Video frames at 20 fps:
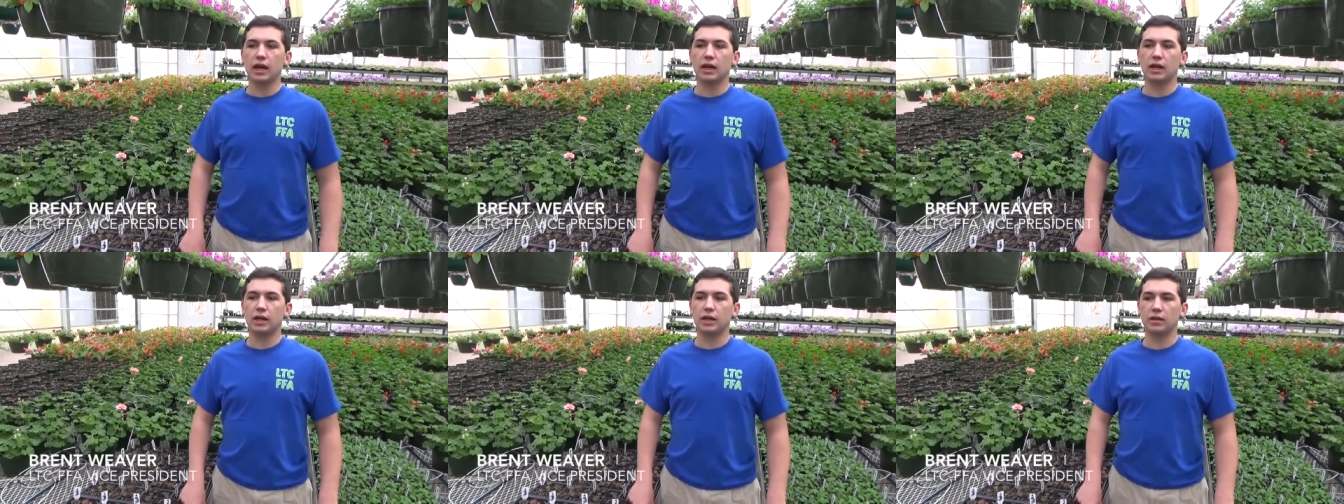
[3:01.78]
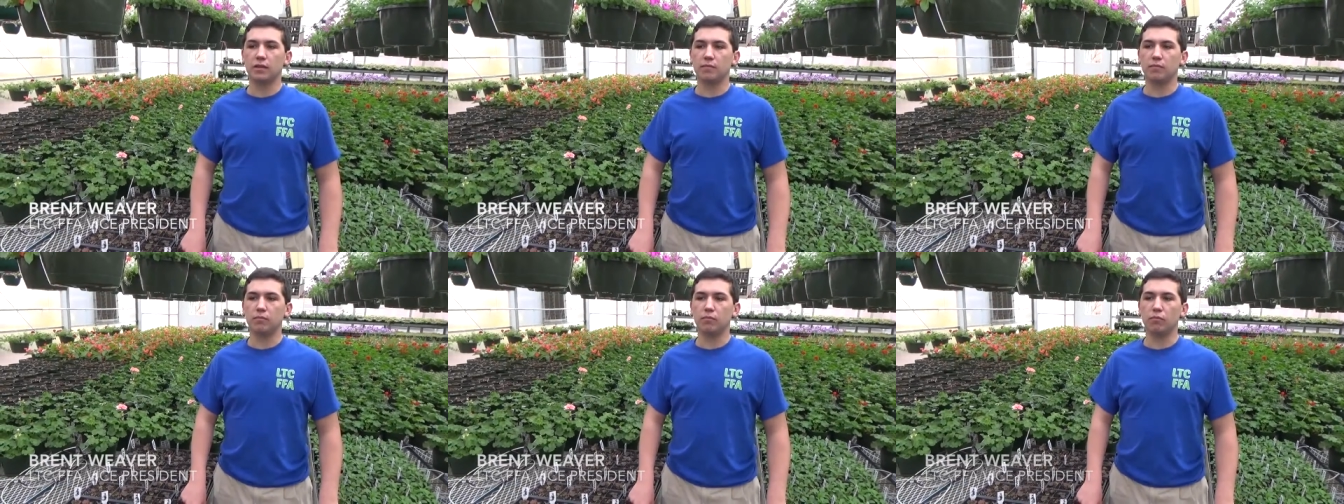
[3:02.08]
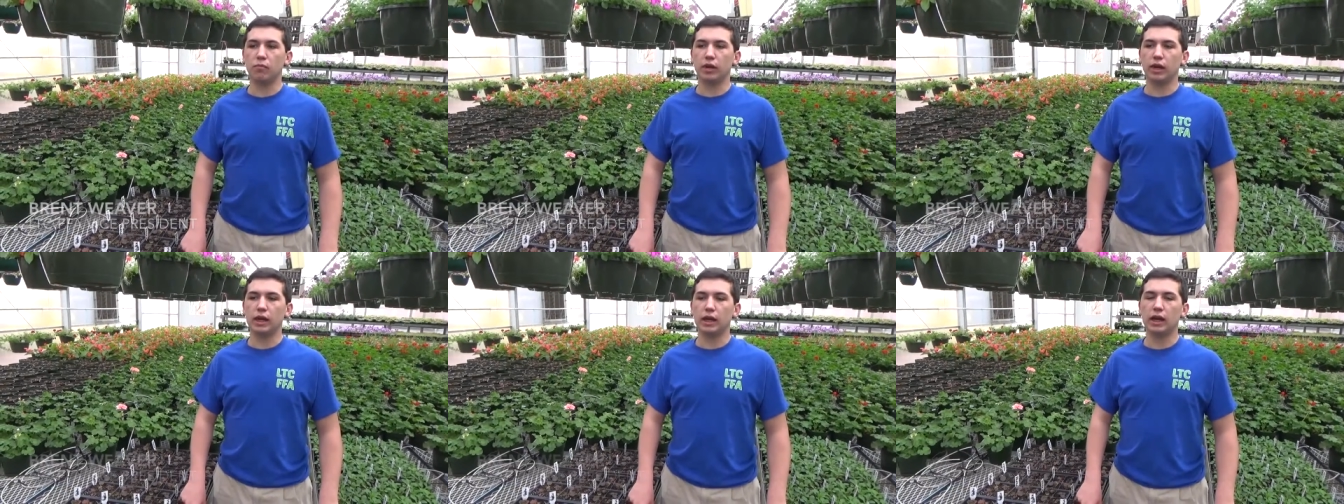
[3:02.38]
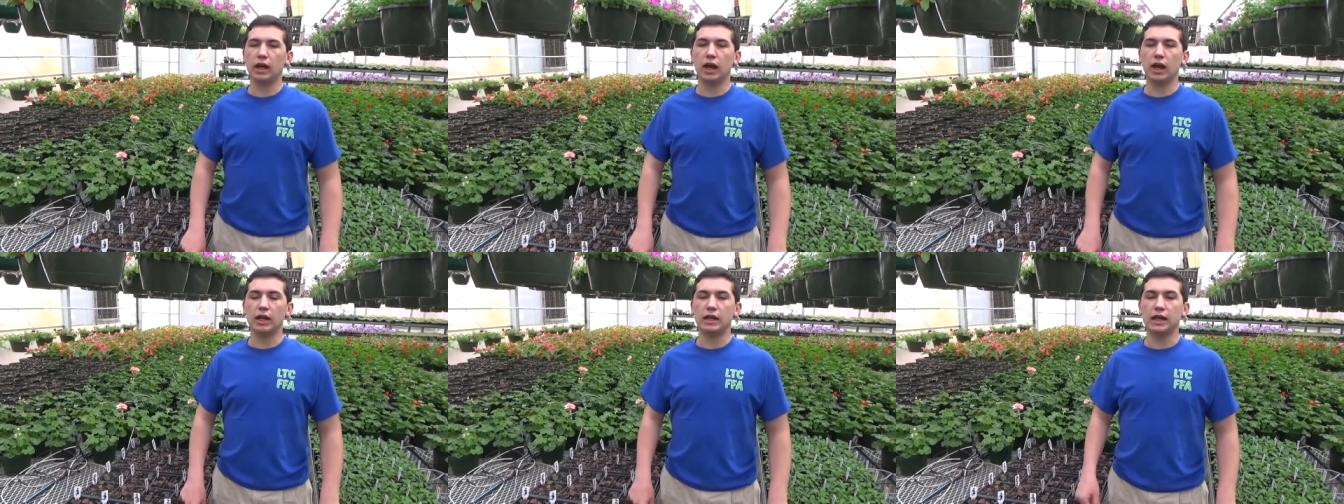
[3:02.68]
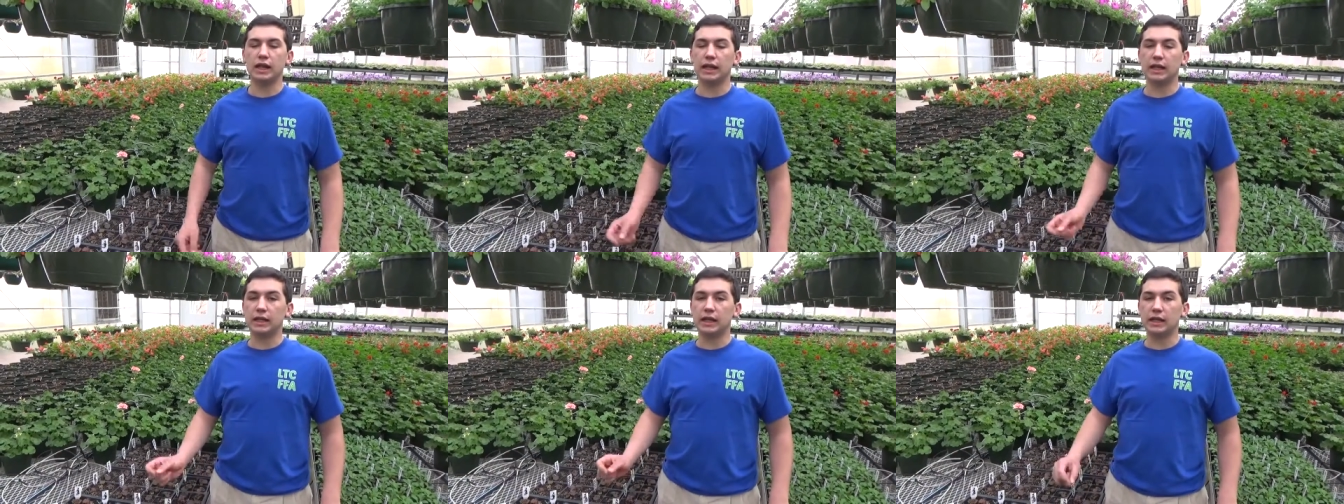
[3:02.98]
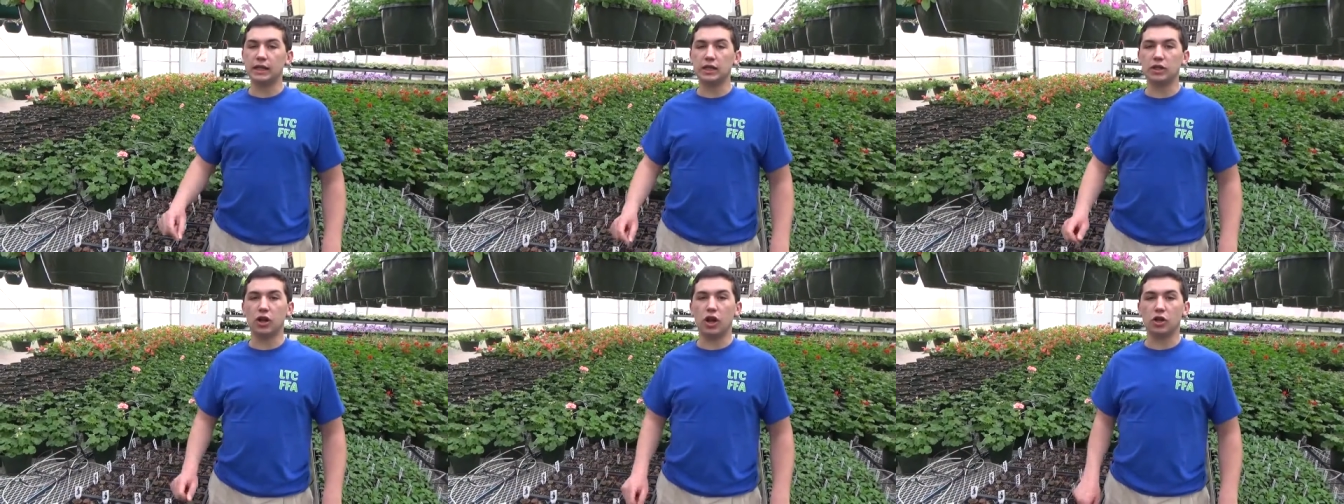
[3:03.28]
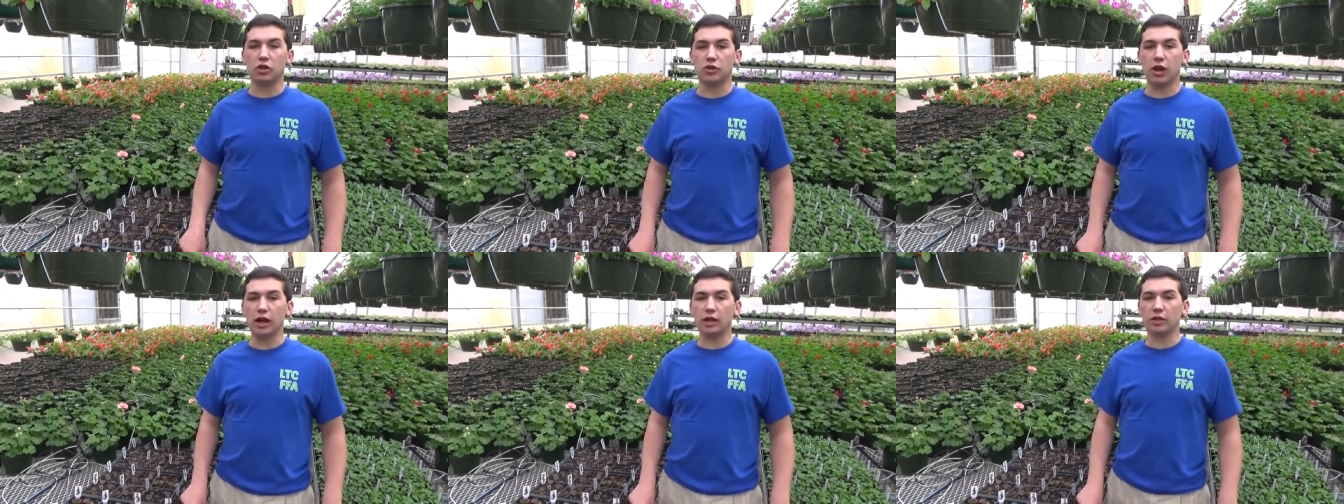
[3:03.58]
Um, we, uh, in addition to
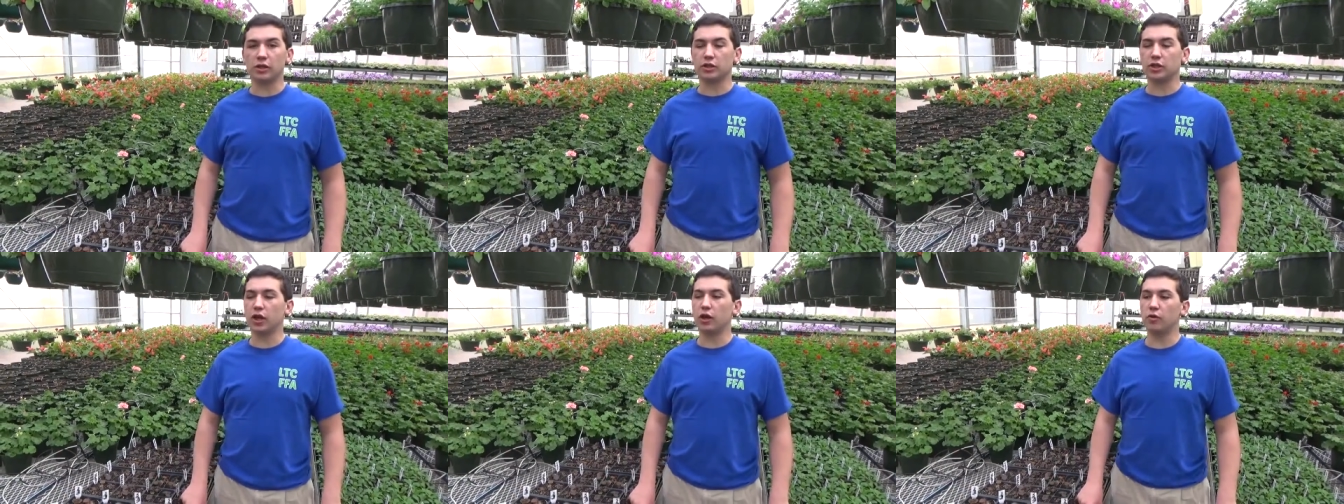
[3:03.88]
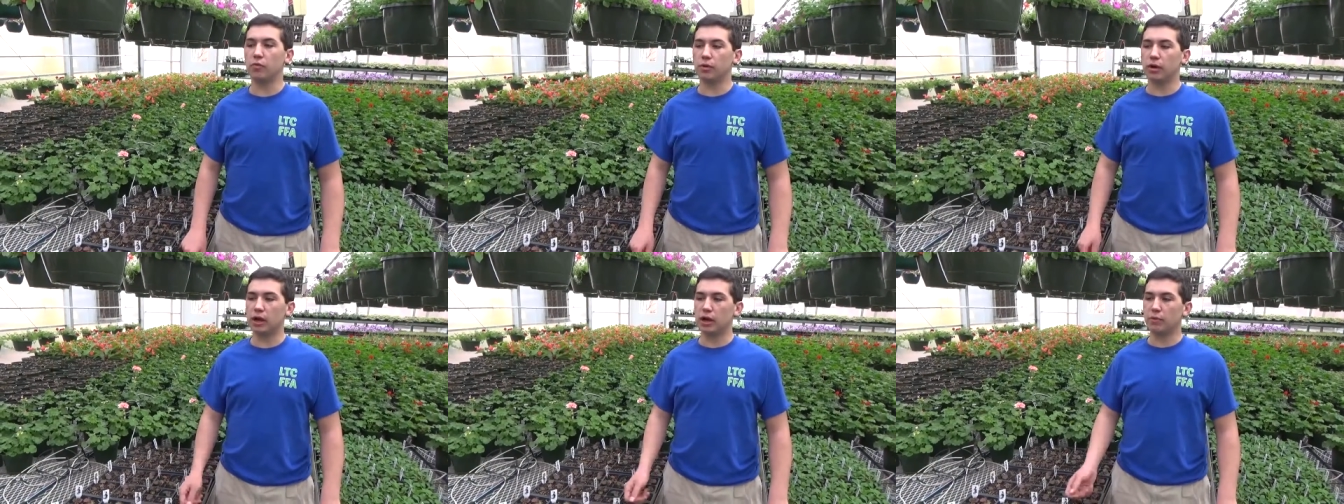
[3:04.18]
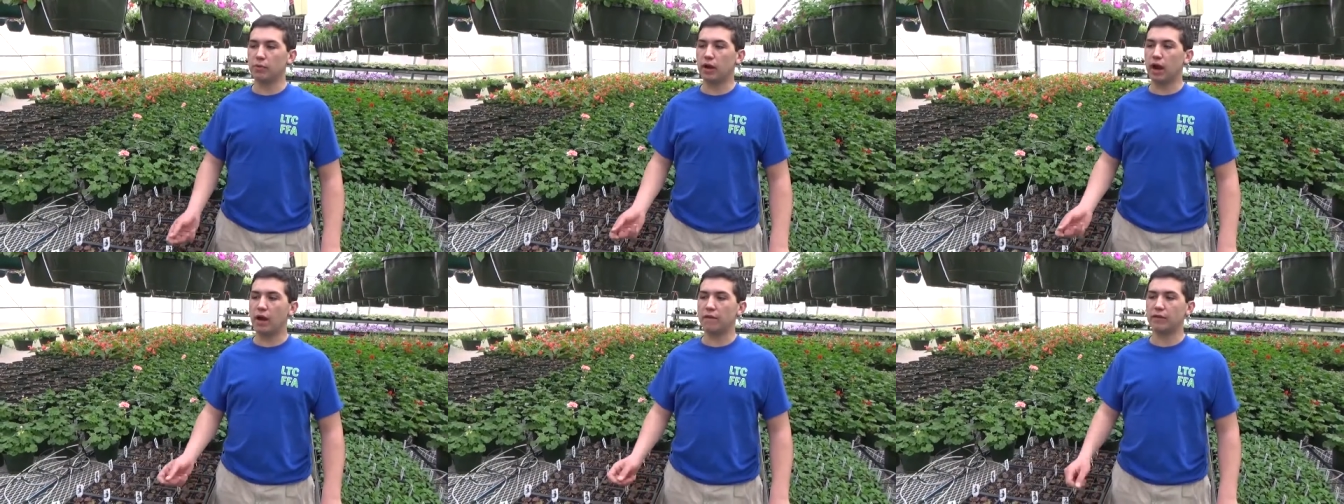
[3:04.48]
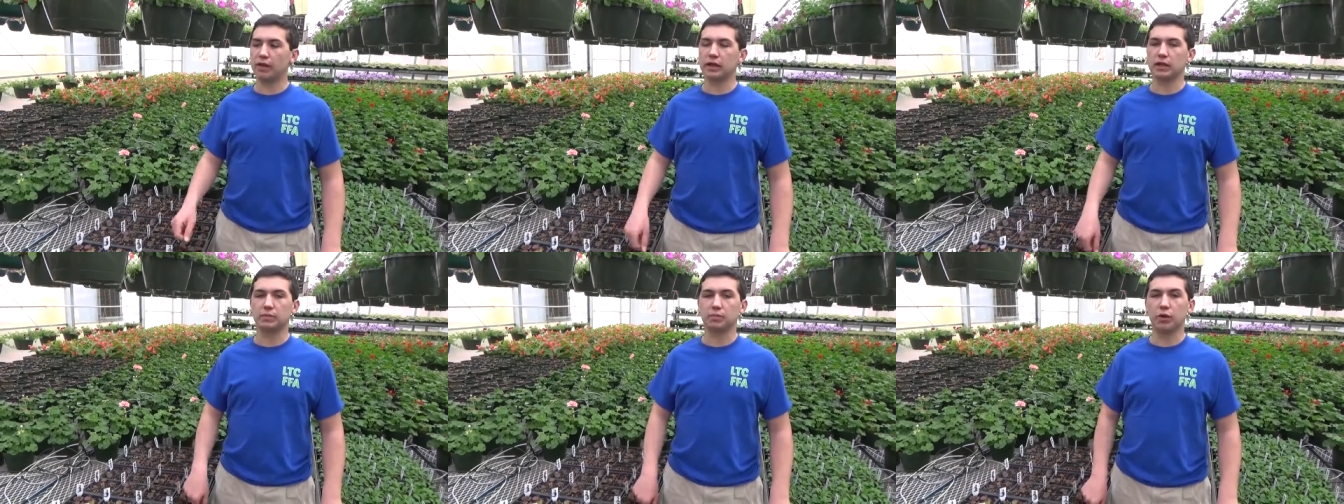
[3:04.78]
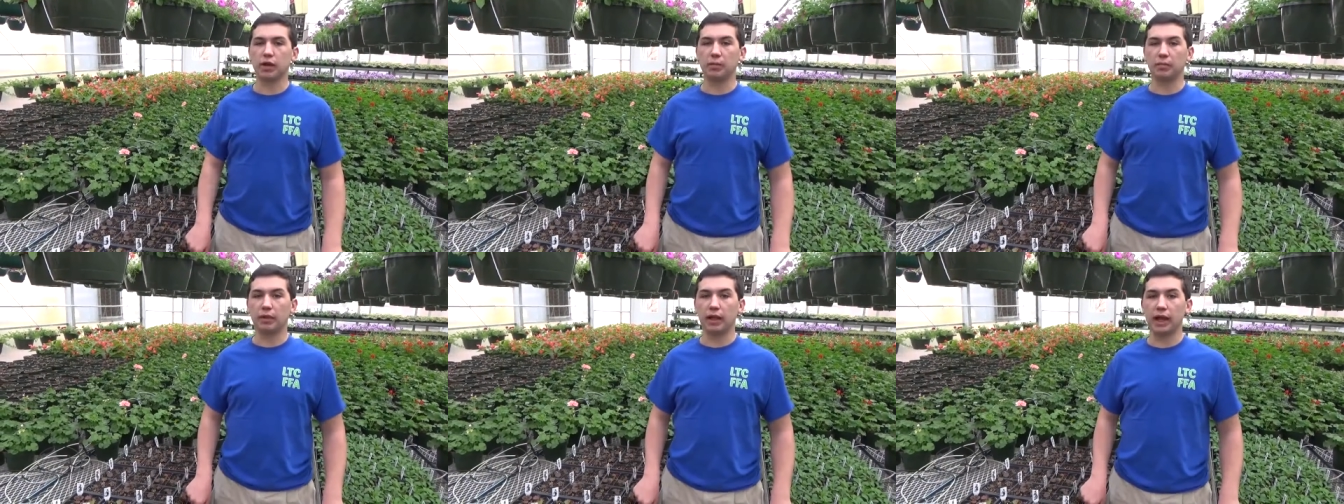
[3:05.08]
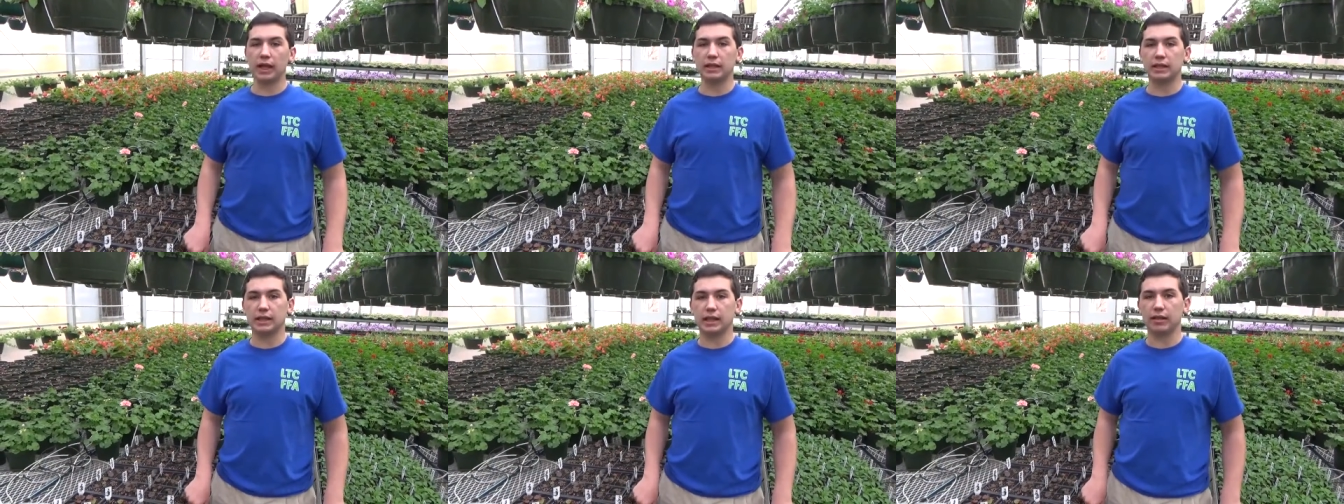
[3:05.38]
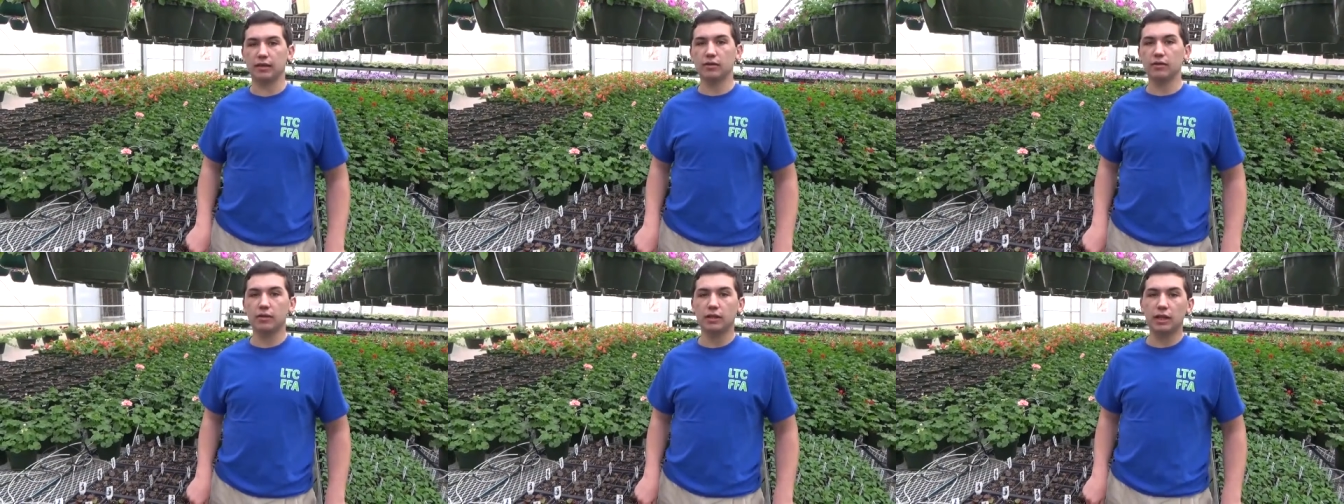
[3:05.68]
our tractor show, we're, we're having a spring plant
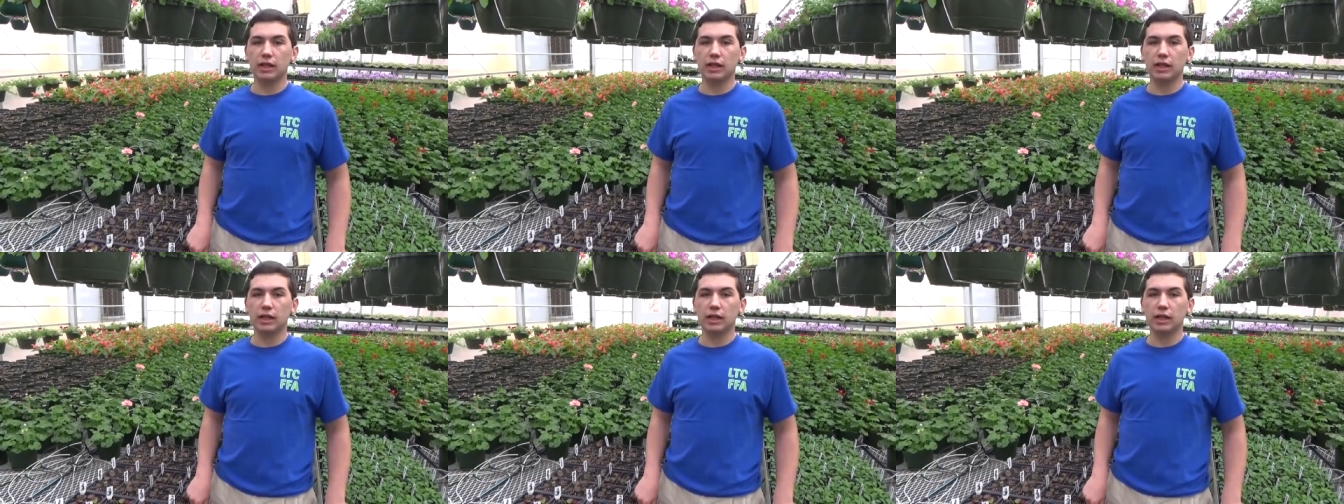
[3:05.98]
sale,